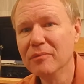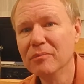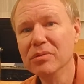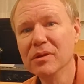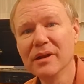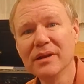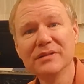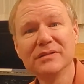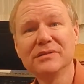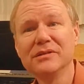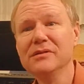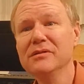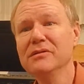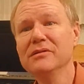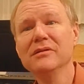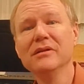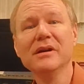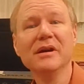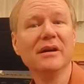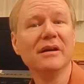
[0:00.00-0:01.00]
Bless
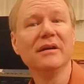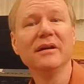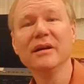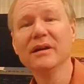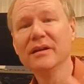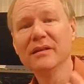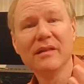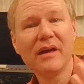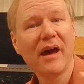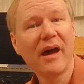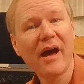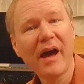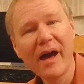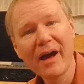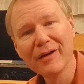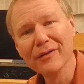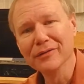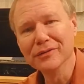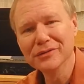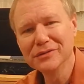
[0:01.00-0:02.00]
you in the
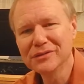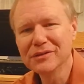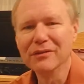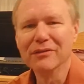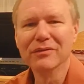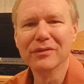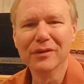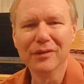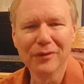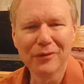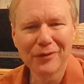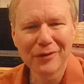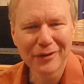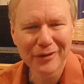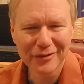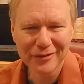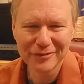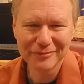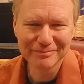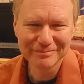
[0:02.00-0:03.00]
house of the
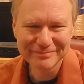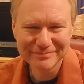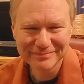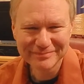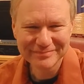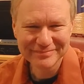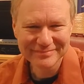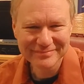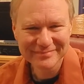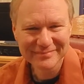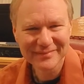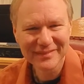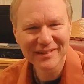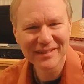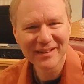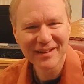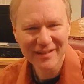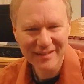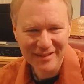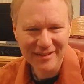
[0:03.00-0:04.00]
Lord.
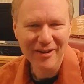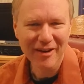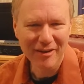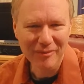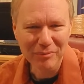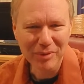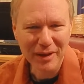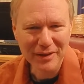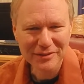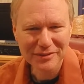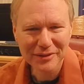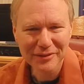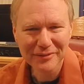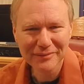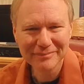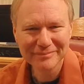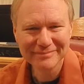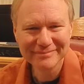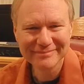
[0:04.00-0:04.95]
God bless you.